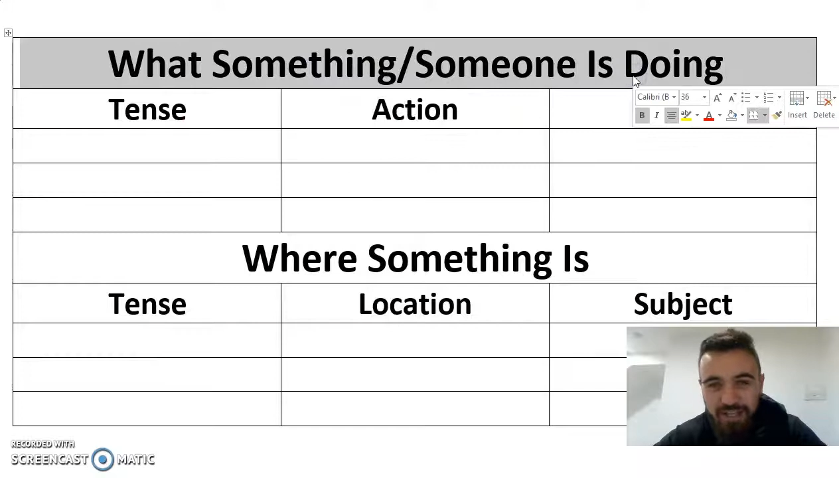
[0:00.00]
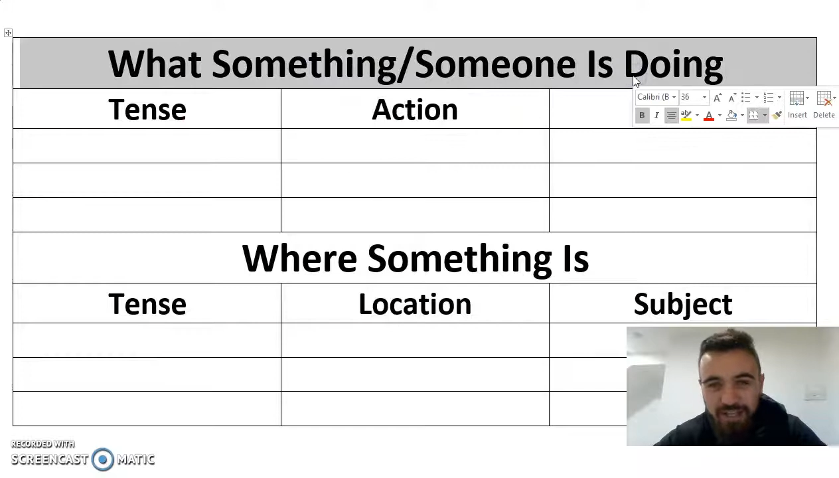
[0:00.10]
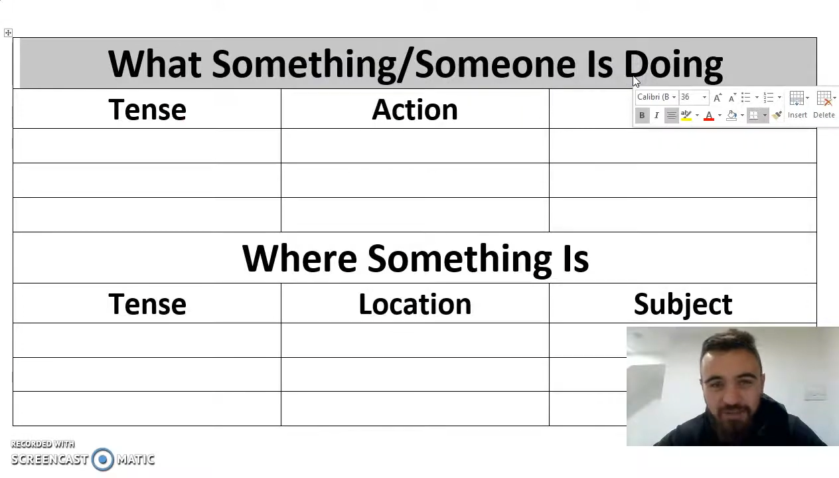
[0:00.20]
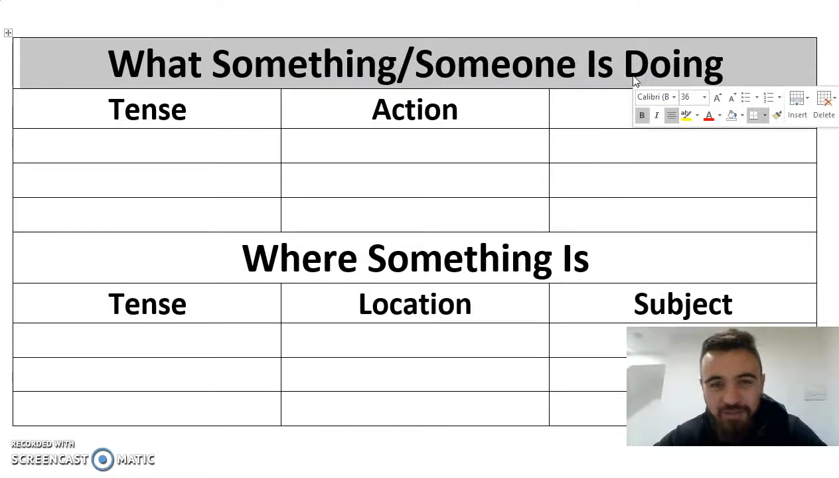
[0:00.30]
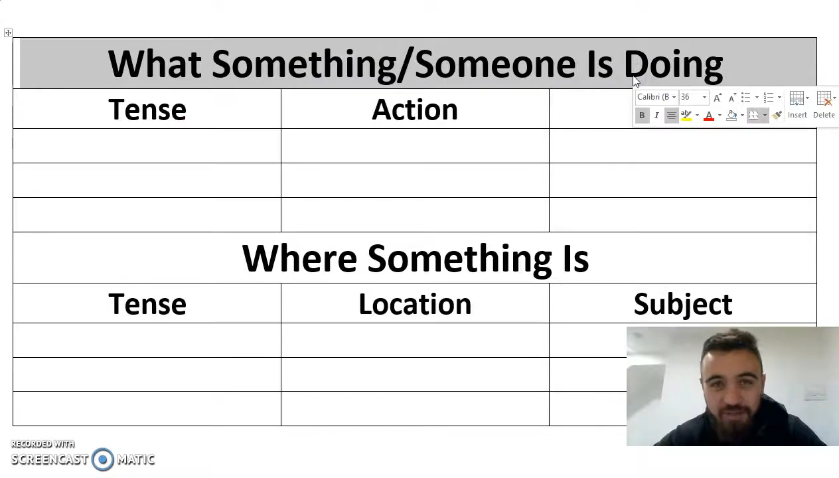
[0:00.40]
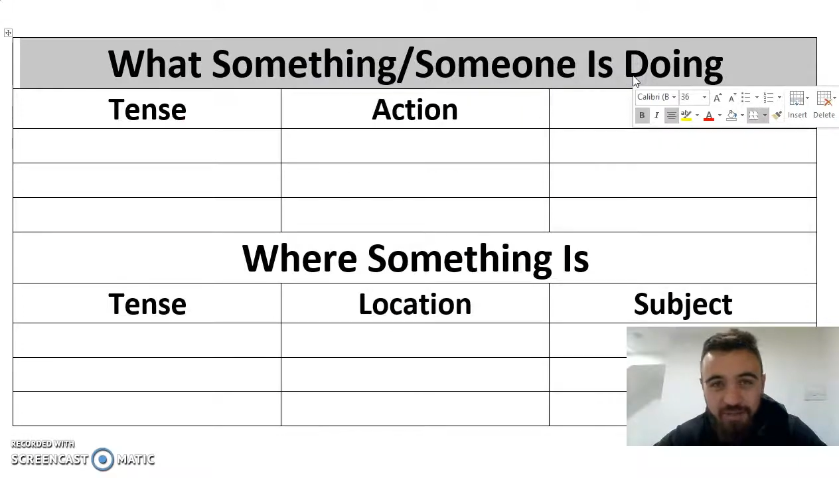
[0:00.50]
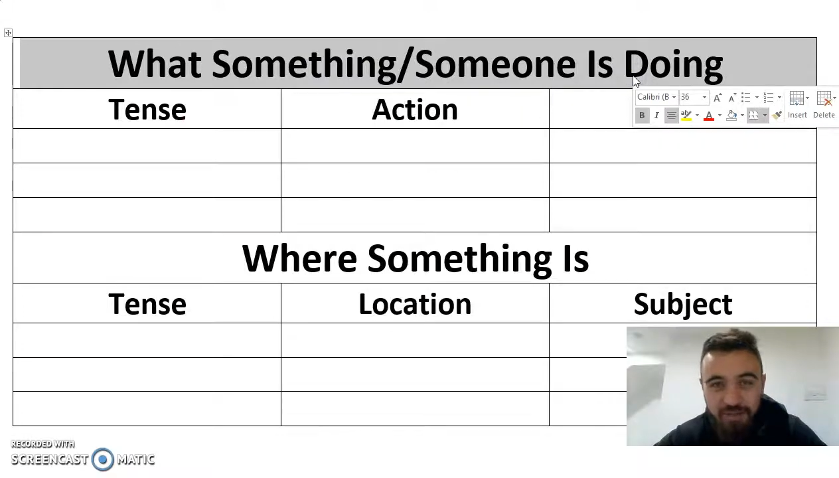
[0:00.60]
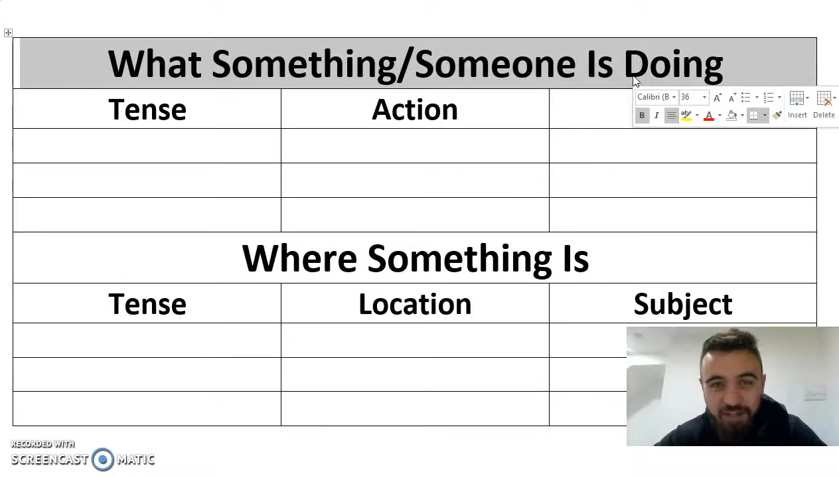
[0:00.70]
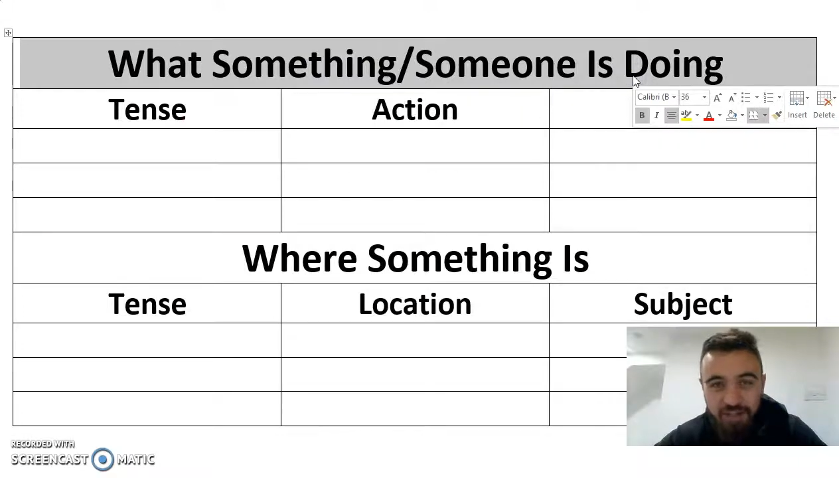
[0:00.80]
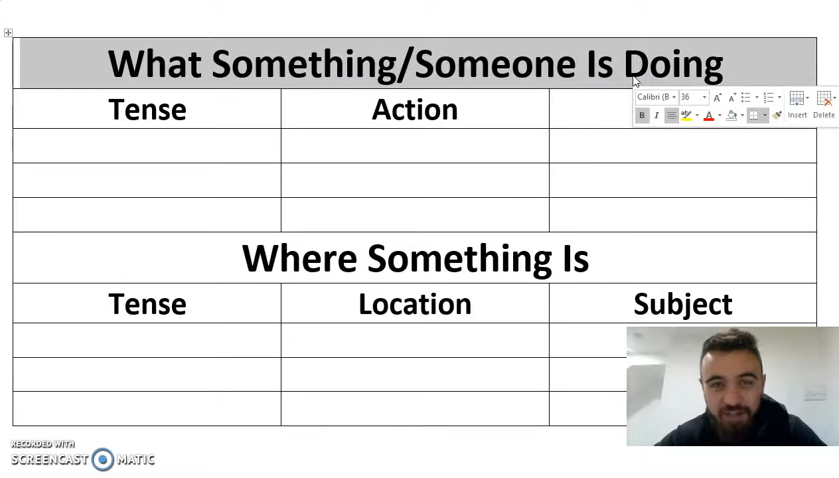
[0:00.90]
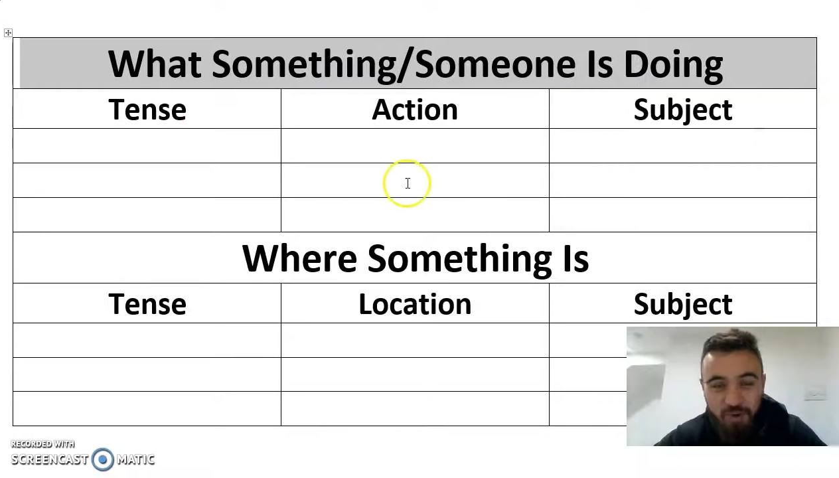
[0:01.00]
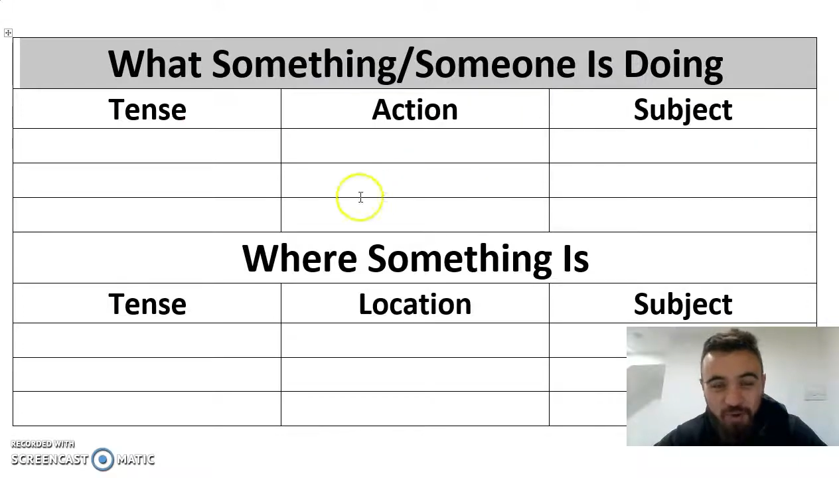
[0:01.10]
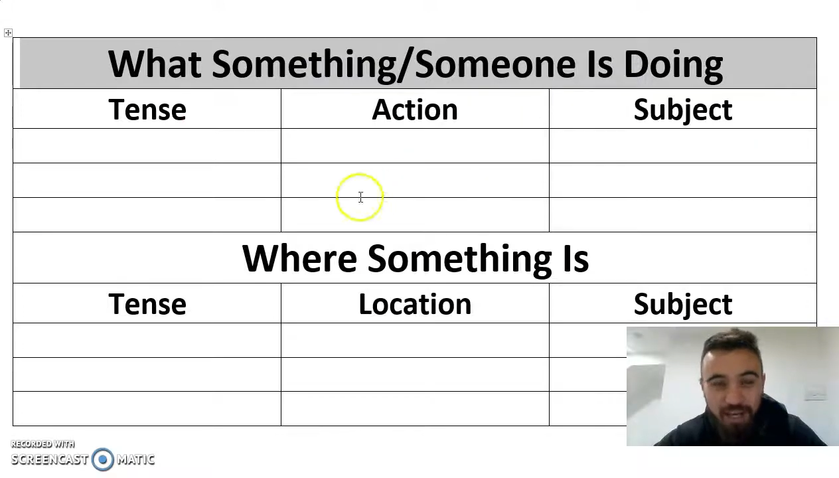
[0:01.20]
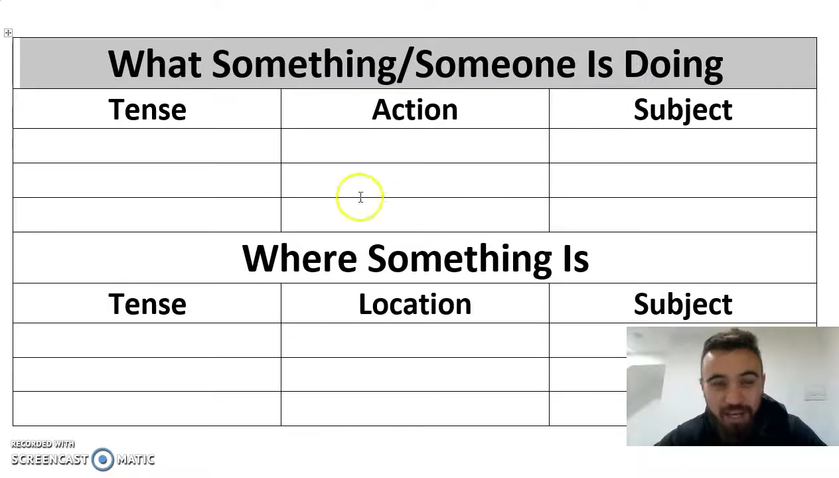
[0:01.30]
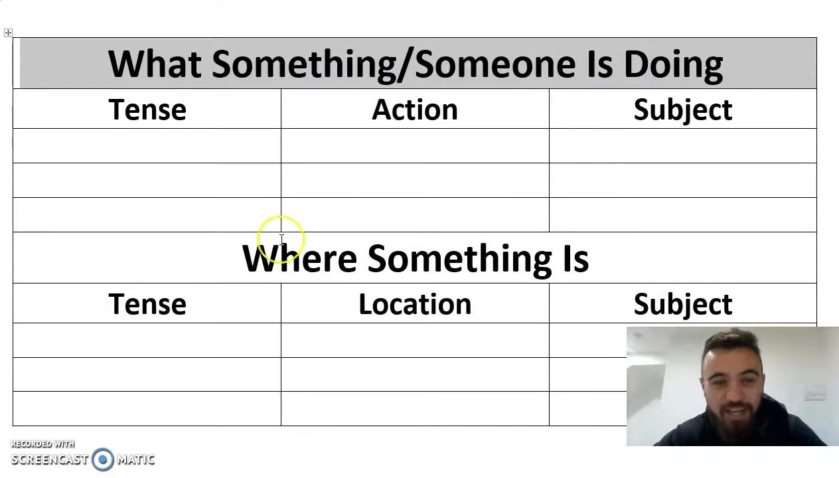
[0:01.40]
is the first thing we're going to talk
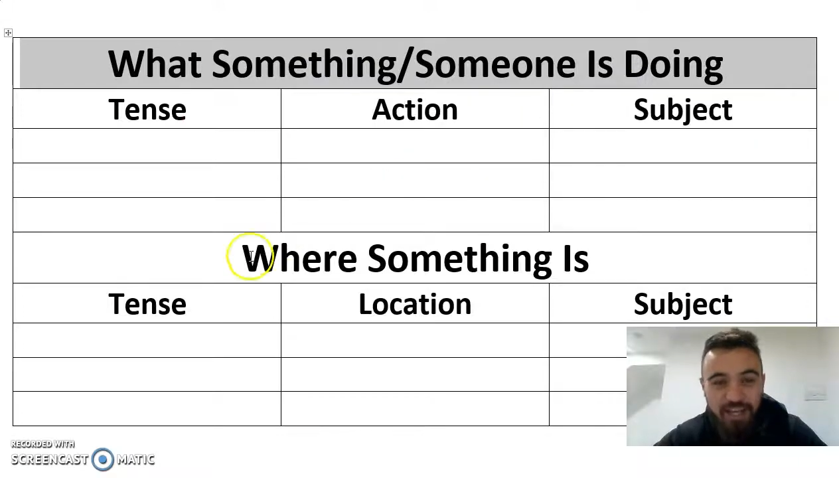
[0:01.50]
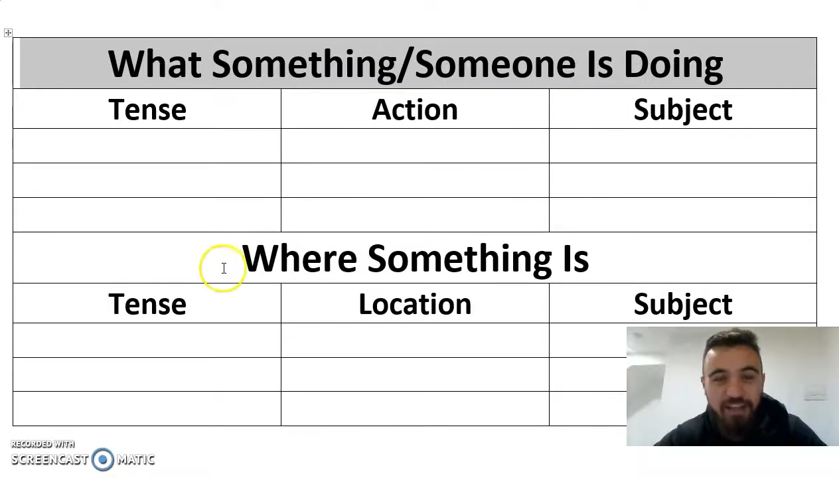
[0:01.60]
about,